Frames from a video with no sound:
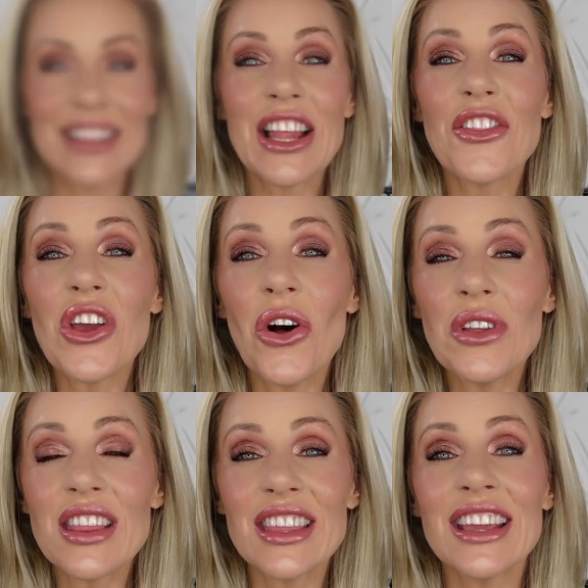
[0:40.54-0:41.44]
Now the
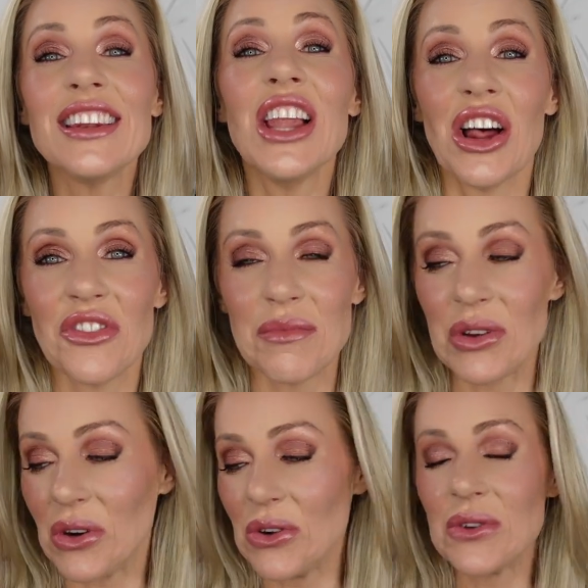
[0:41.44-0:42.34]
only thing not from the
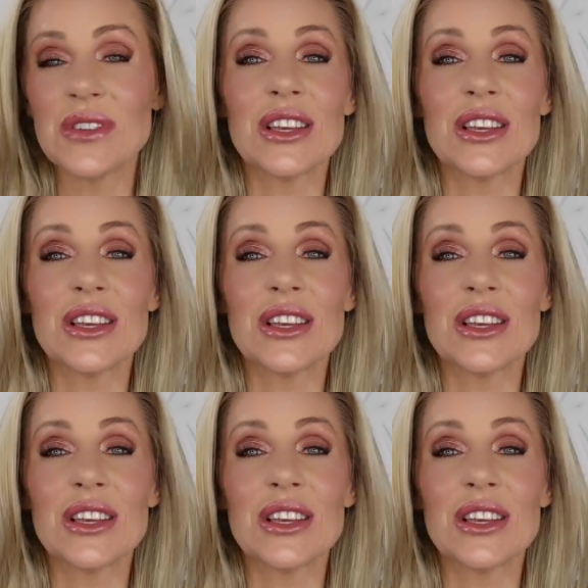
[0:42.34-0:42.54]
cruise